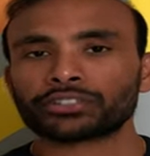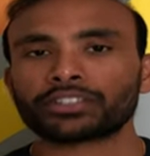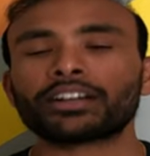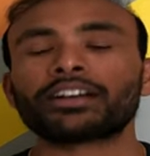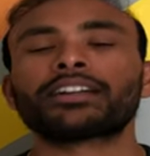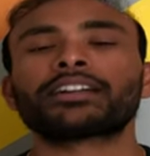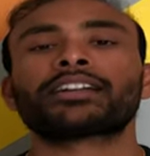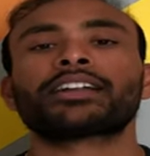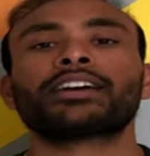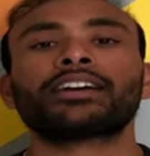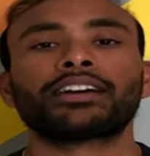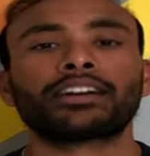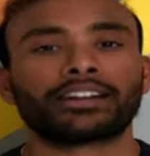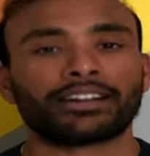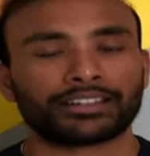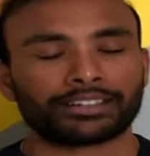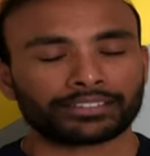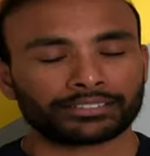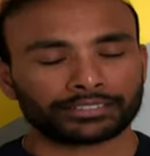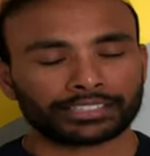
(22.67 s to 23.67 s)

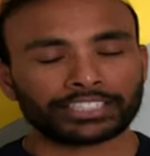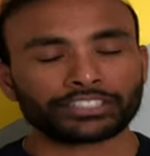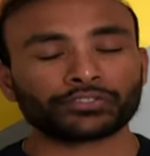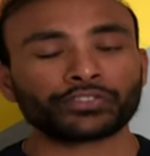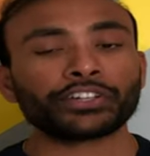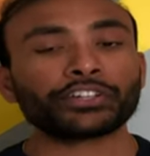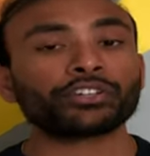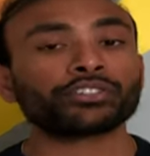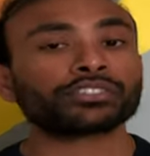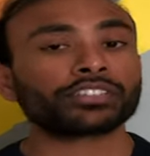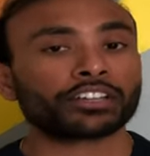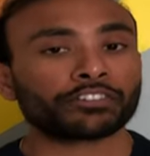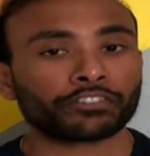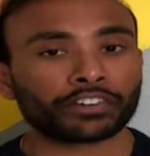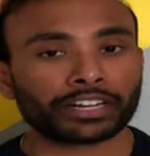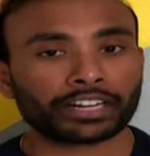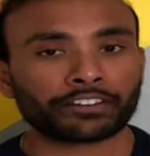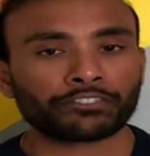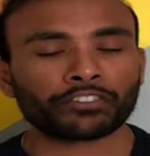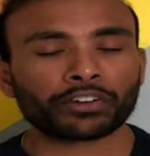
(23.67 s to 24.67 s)
are
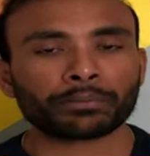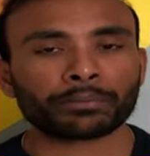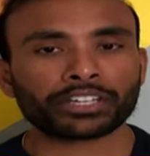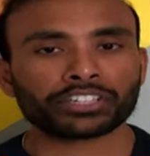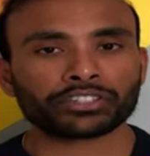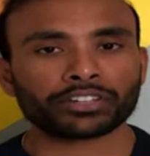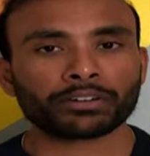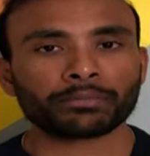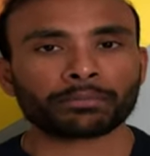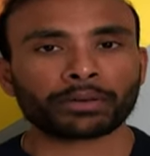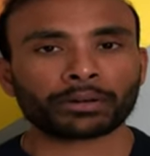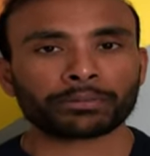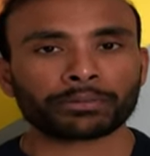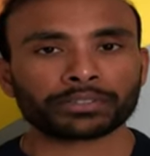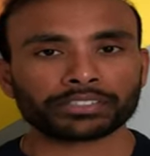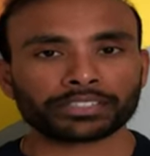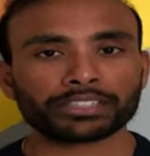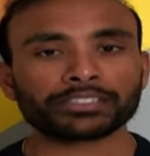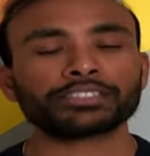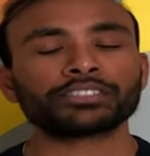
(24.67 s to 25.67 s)
for informational
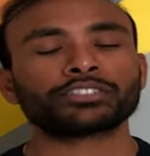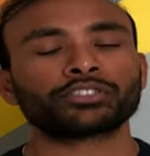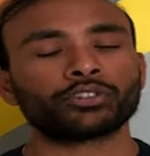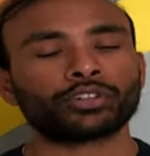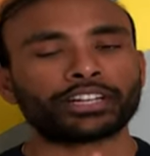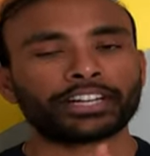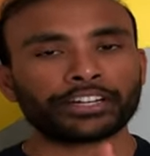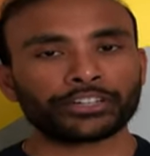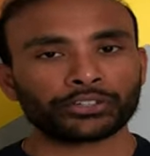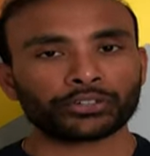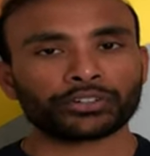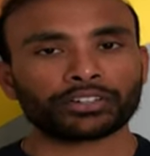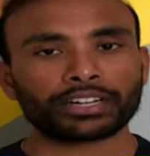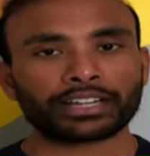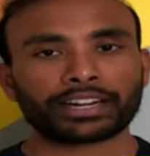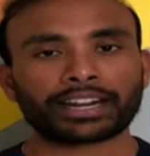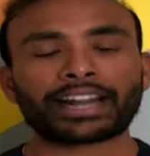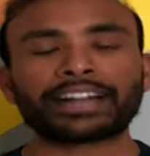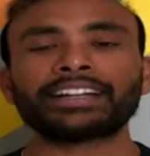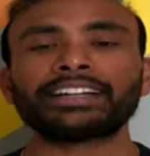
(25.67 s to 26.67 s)
purposes, to lead you in the
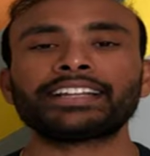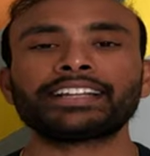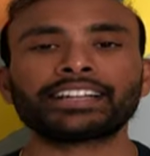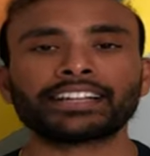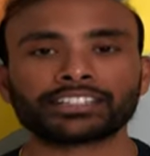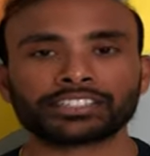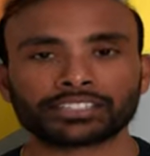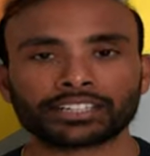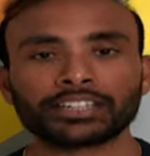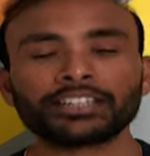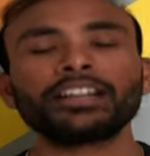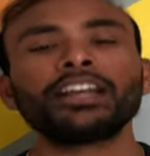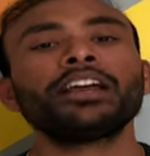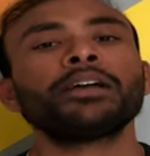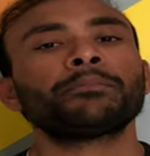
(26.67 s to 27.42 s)
right direction,